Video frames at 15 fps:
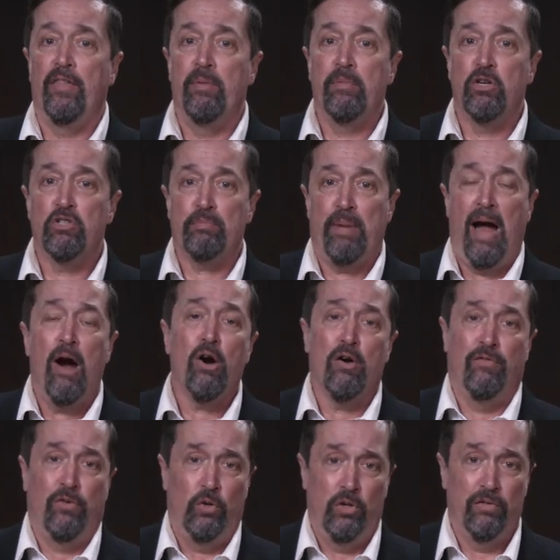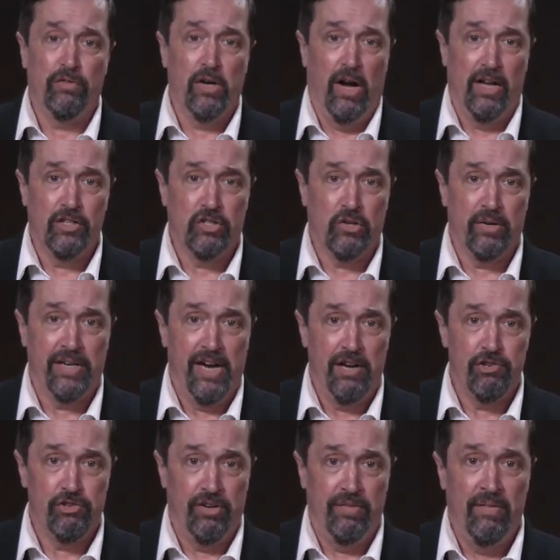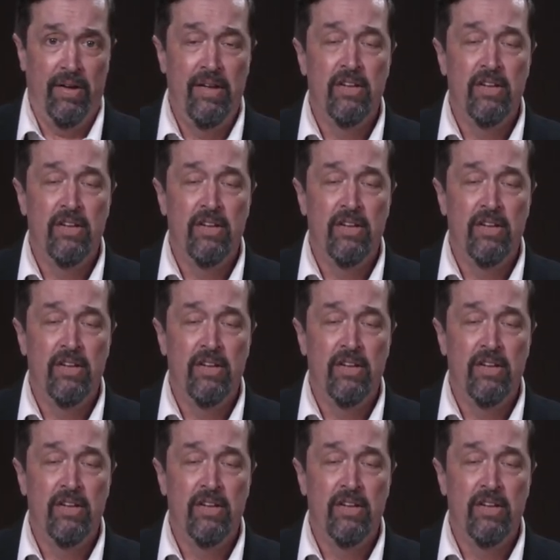the most powerful of God's creation.